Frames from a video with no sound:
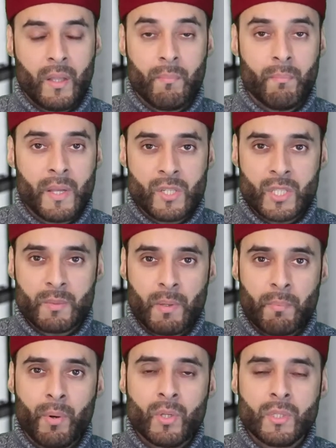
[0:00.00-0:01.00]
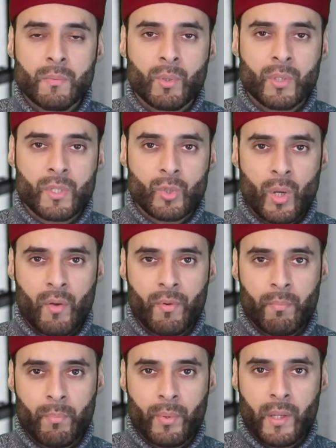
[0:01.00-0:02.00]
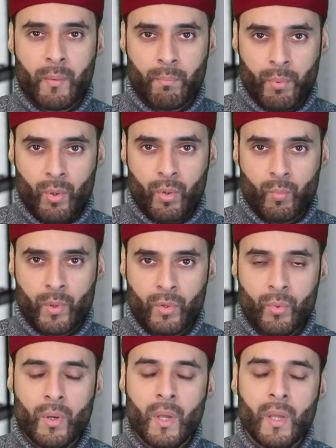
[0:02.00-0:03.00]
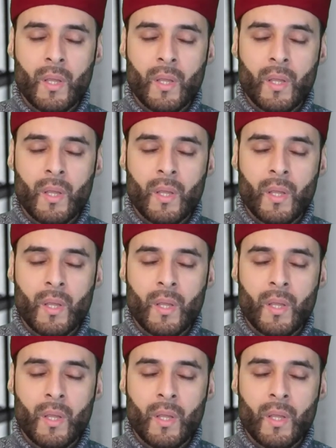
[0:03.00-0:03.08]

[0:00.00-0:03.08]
it may just be possible that you haven't break, broken wudu.